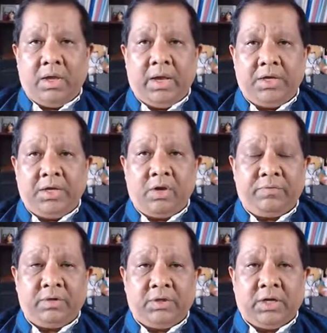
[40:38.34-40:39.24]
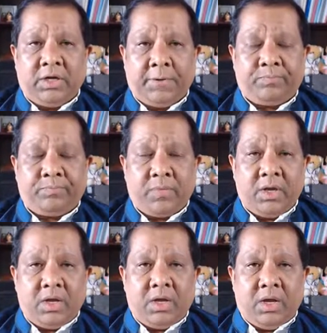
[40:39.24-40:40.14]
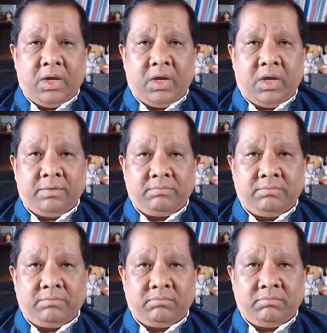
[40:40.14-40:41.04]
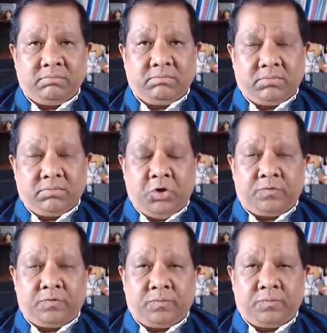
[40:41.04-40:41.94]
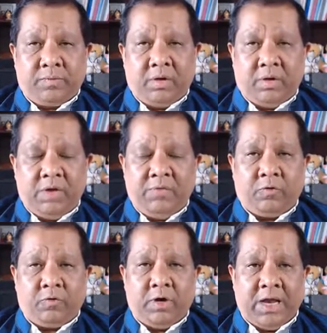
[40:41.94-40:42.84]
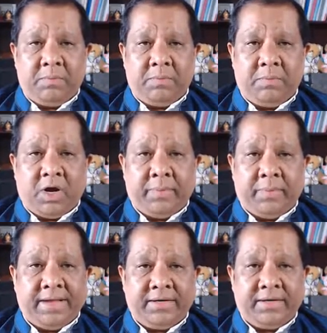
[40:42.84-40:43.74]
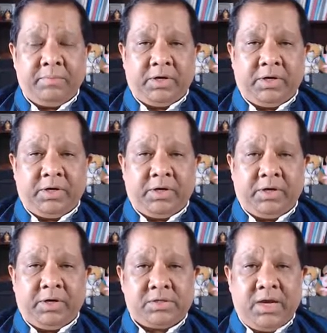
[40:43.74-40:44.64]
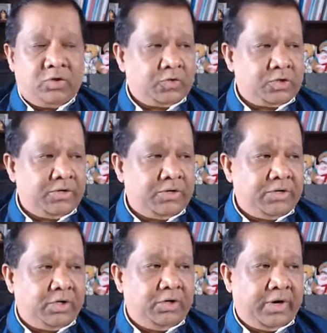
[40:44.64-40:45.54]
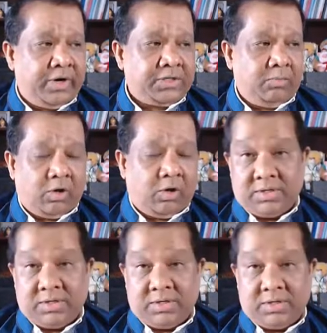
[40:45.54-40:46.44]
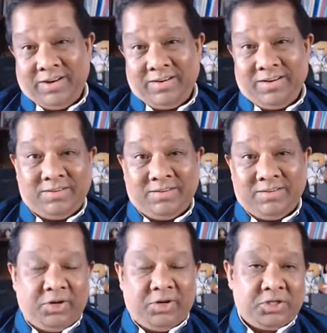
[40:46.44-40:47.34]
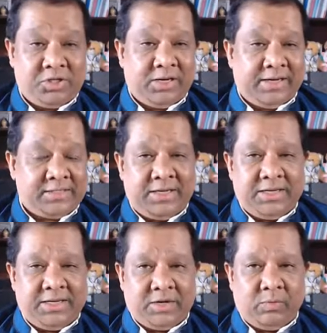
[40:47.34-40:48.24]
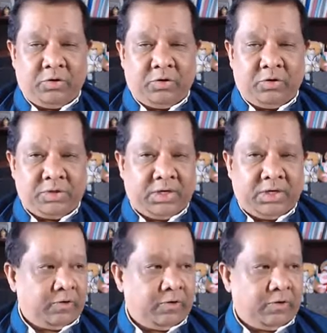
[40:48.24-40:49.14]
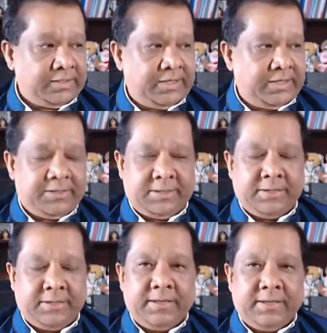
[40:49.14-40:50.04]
and it's often um, uh, used f- even for landmark-based technique, but it's rarely used for central neuraxial blocks or in uh, regional anesthesia when you're using it for anesthesia.